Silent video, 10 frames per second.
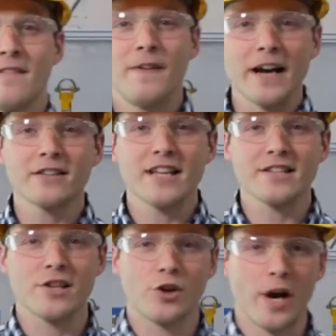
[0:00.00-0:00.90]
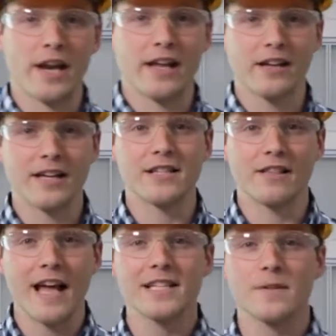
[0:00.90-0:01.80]
Final test and crating is the
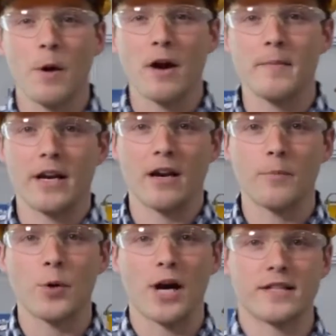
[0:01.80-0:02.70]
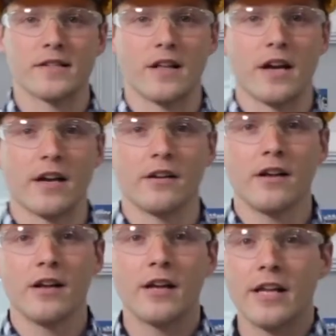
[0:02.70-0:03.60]
last department in our process line.
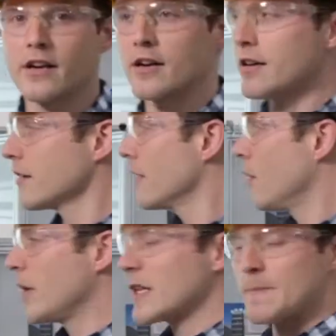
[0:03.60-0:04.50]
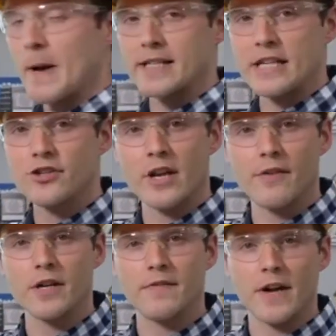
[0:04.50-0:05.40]
Here, we inspect each and
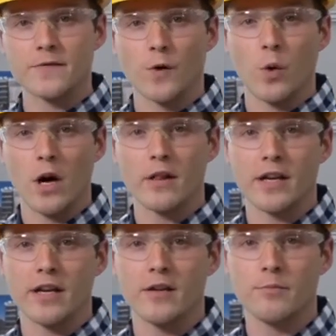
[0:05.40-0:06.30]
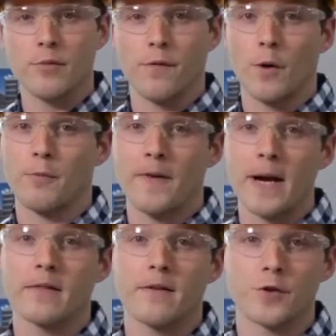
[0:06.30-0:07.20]
every device for quality before
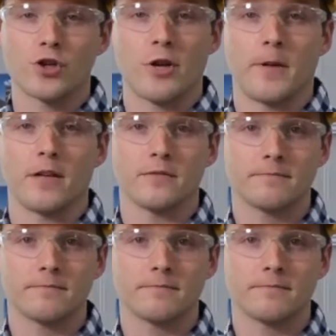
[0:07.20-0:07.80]
preparing them for shipment.